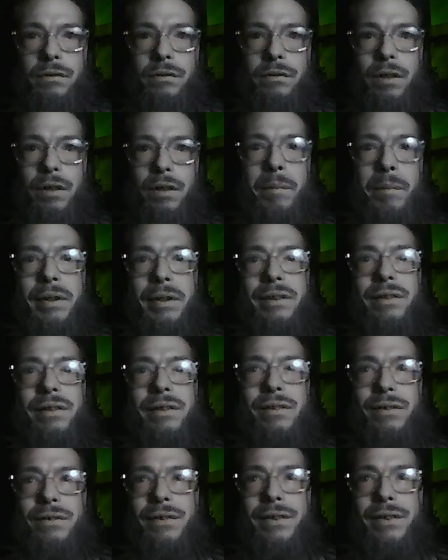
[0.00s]
I mean,
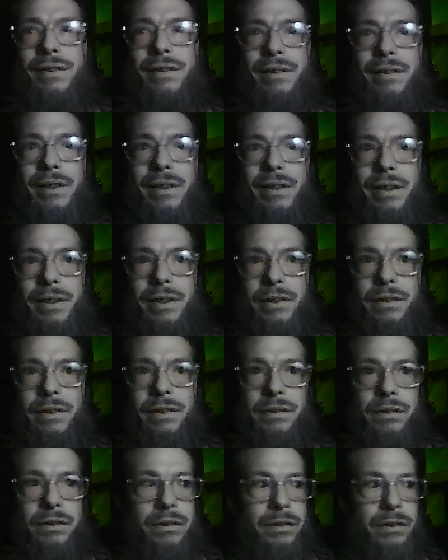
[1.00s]
seriously.
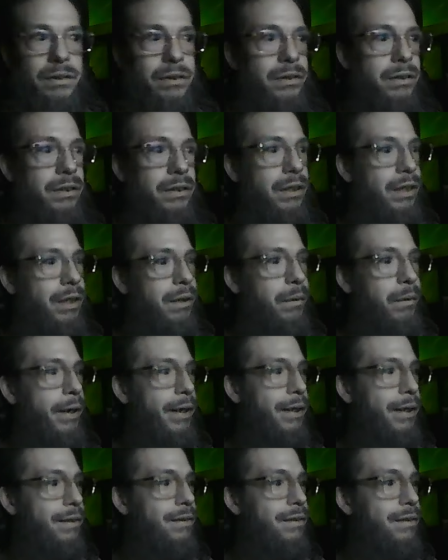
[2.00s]

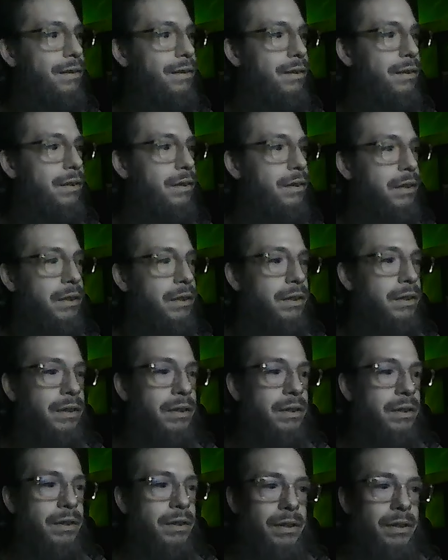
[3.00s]
Anyways,
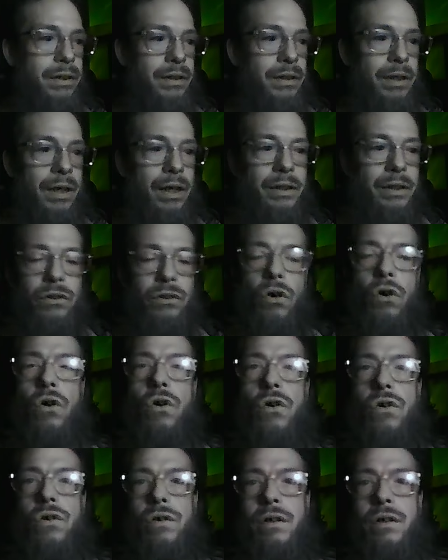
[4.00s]
that's
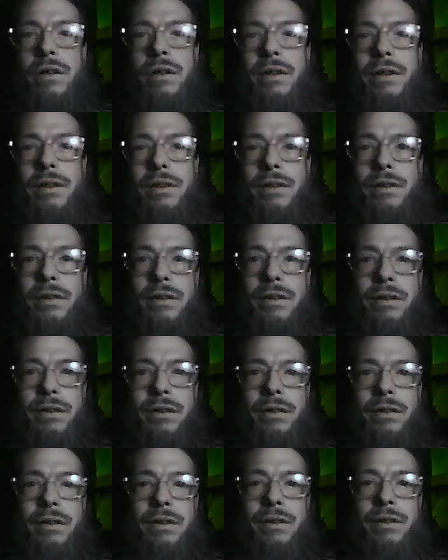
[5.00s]
all.
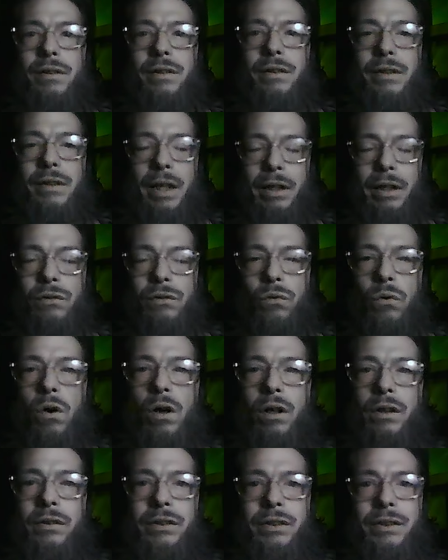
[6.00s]
Thanks for
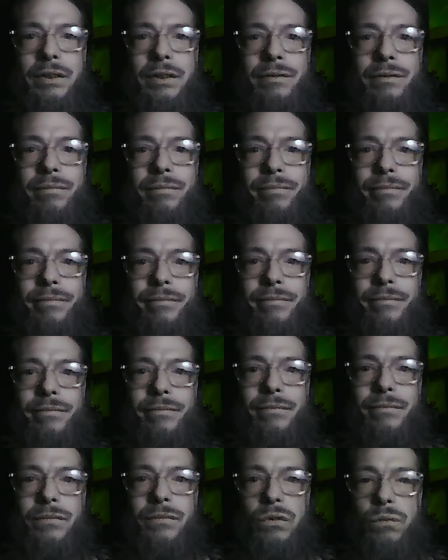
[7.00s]
watching.
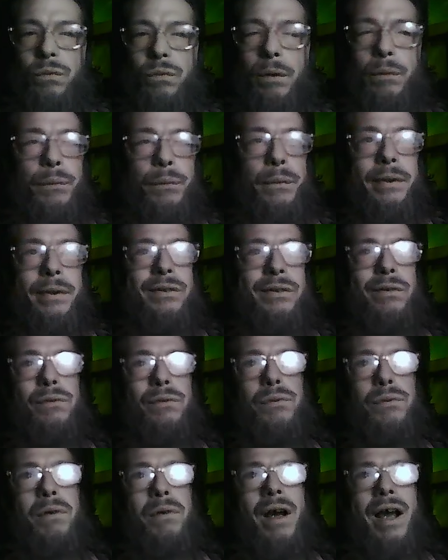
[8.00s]
Feel free to
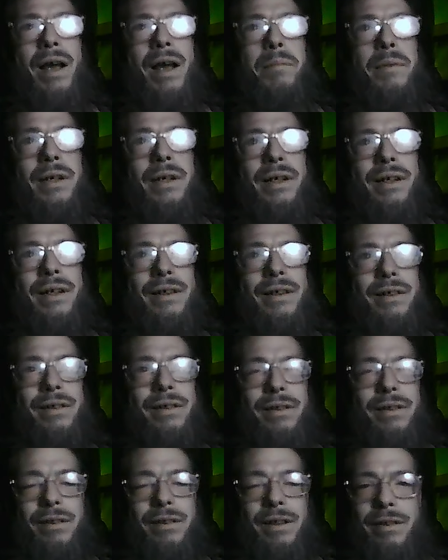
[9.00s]
subscribe.
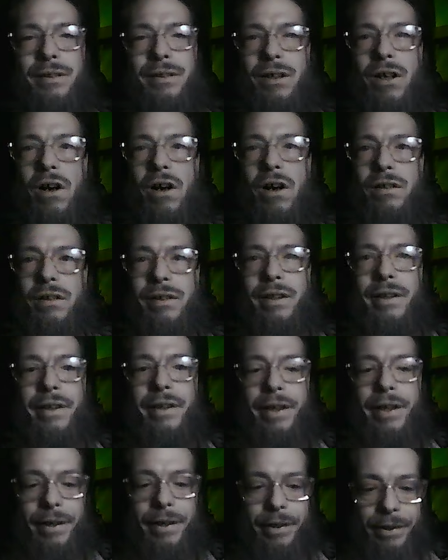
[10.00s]
Doesn't cost a
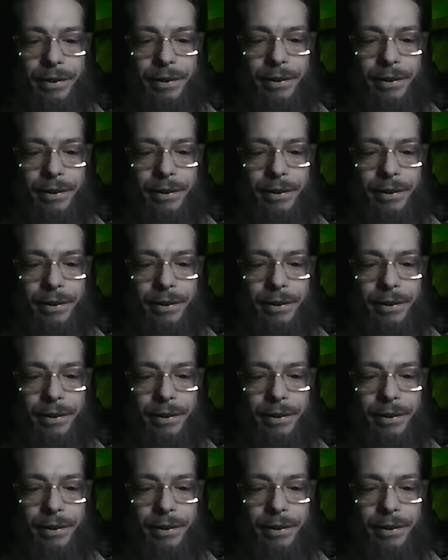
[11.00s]
thing.